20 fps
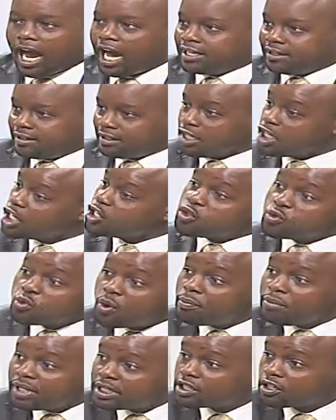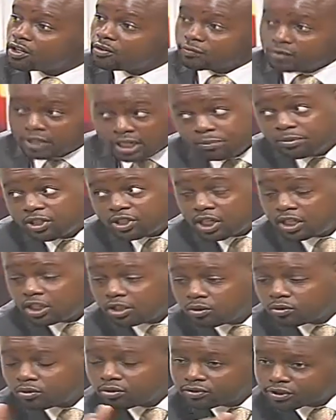And you are better off. Let uh -huh. me uh-huh. tell
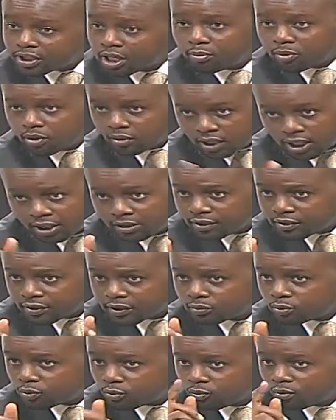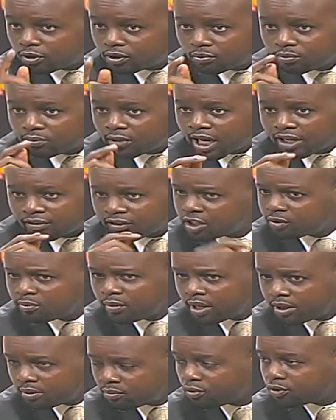you, Samuel, and this is, I think,
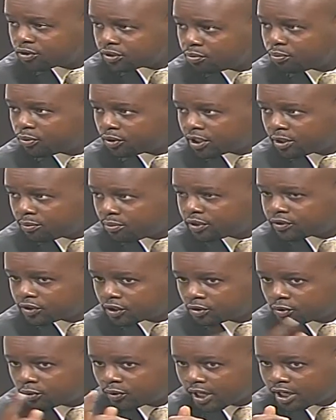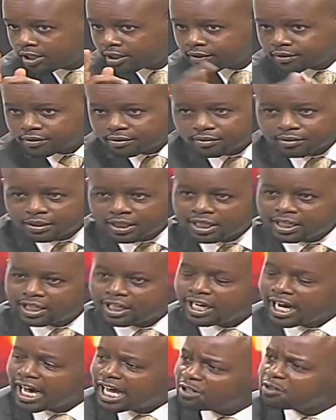my most important message to Kenyans.
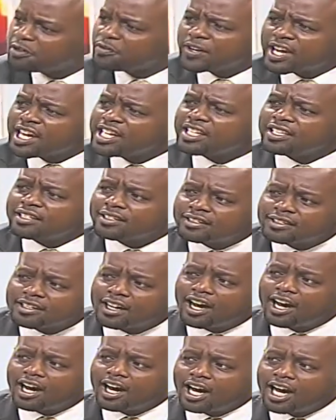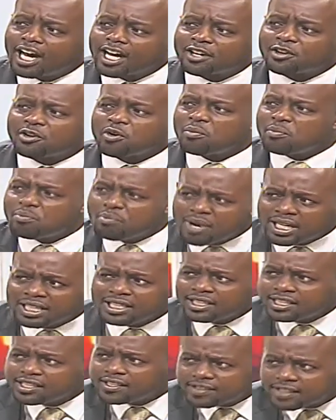A lot of Kenyans are
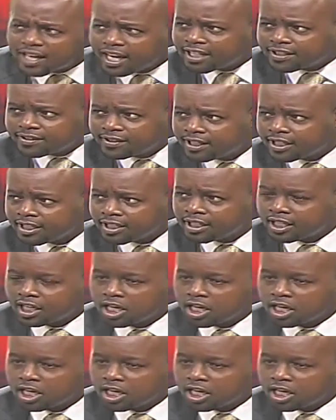romanticizing